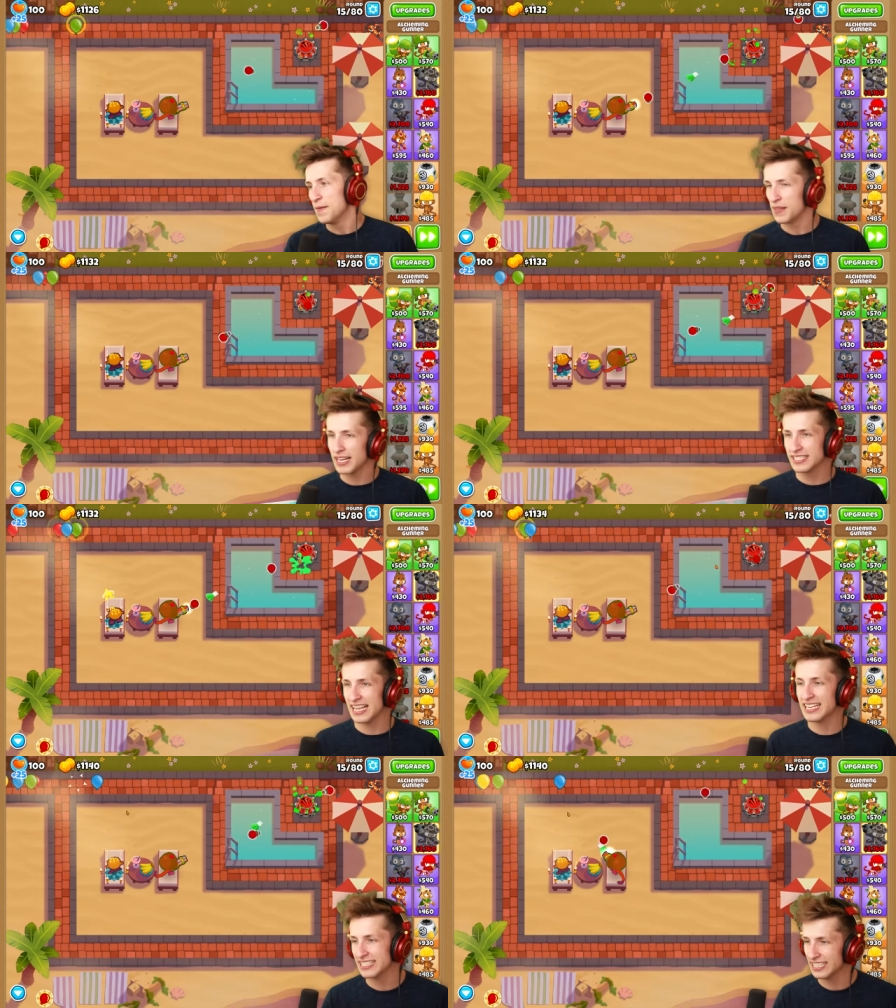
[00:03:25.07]
That
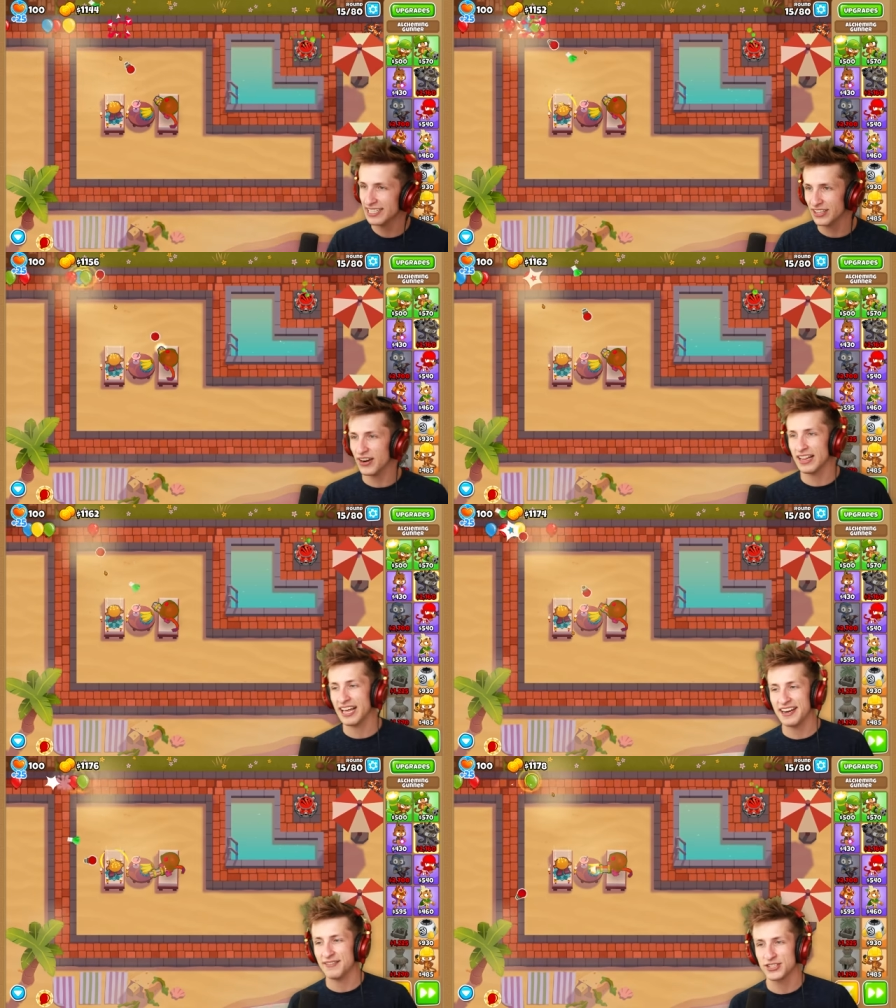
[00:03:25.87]
that they, are not
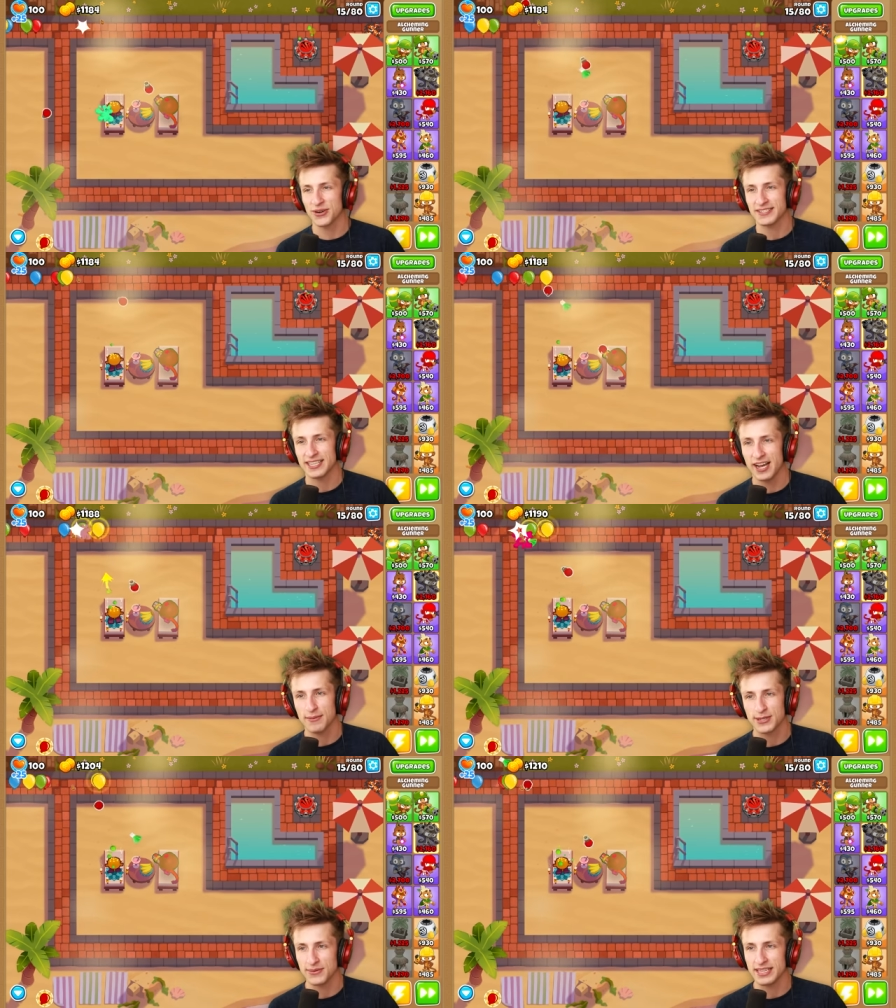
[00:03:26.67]
allowed to have a choice in the
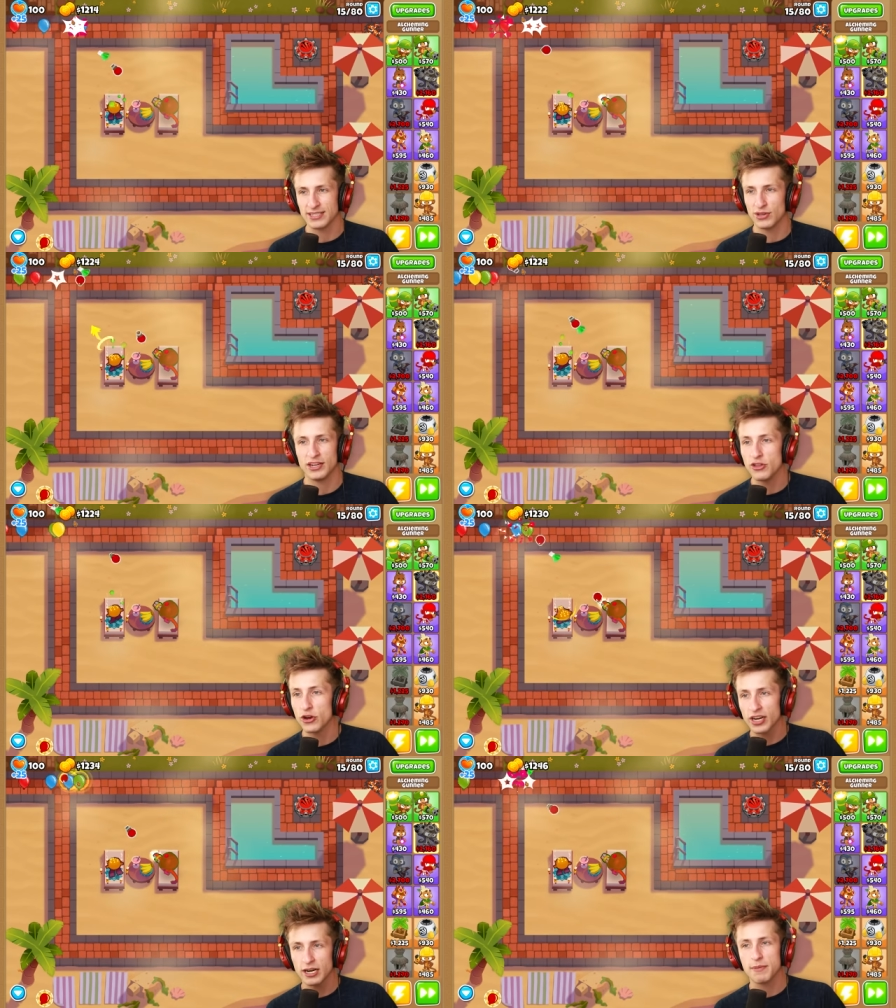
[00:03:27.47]
option with this. They,
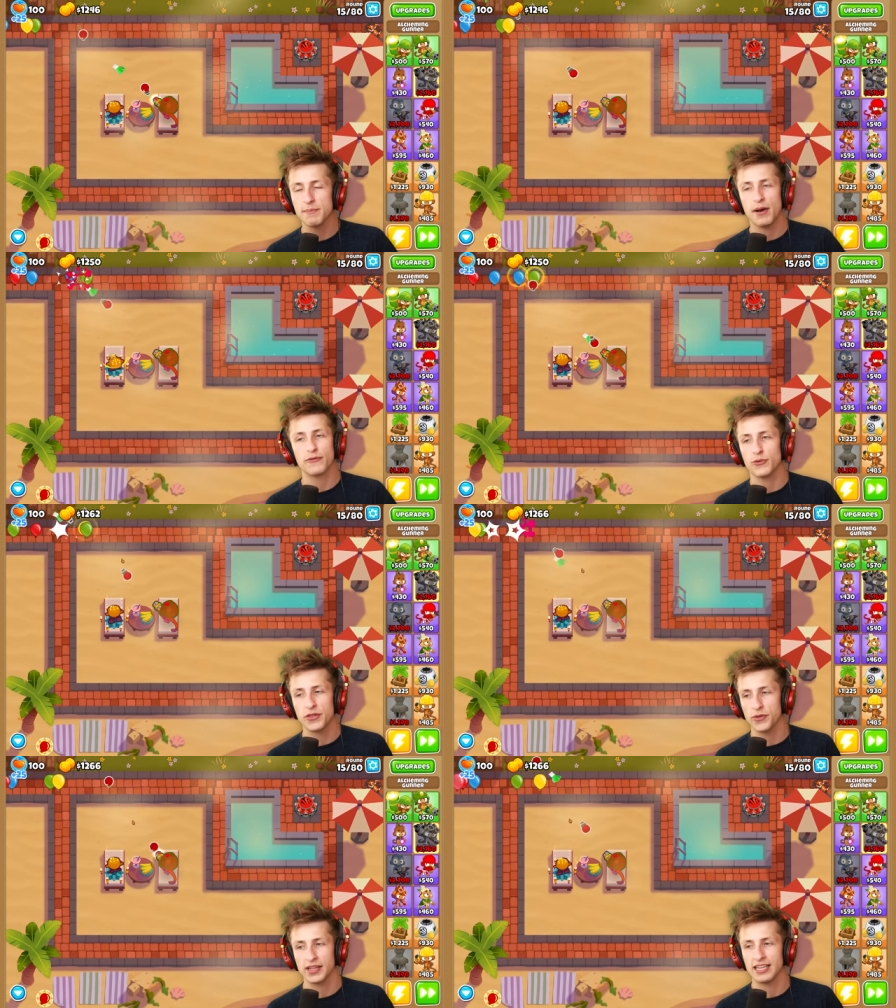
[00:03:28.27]
they're gonna be buffed
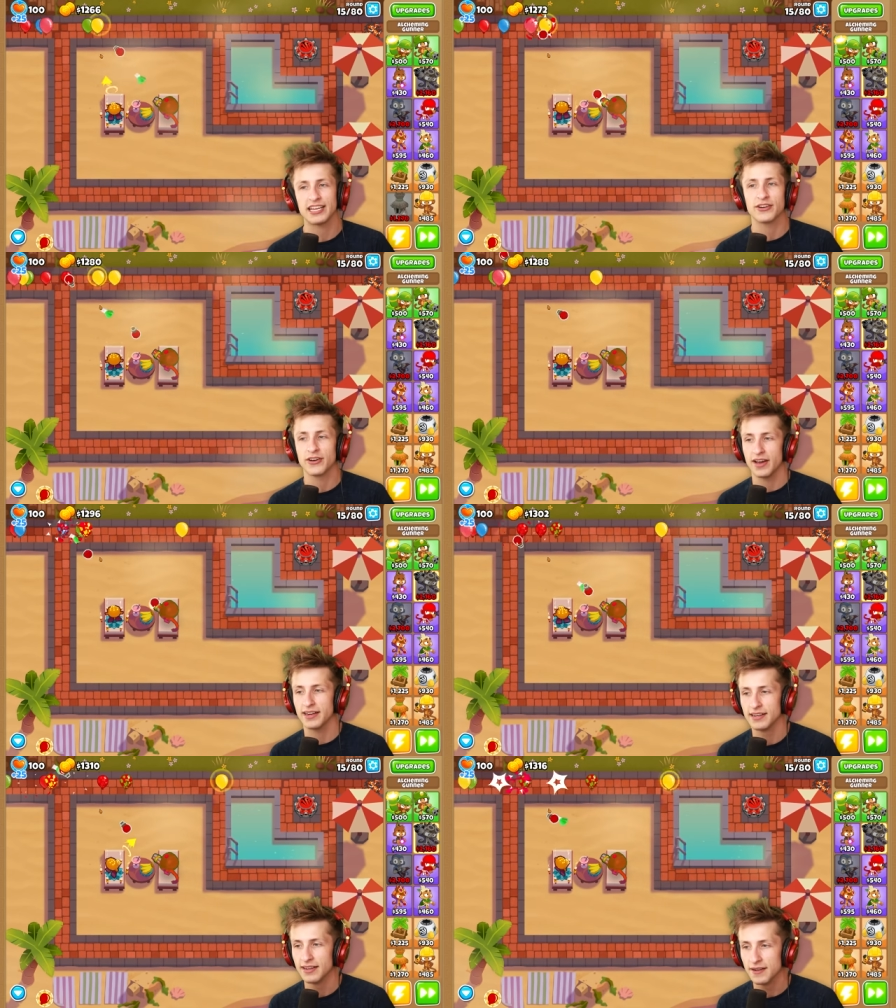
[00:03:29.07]
whether they like it or not.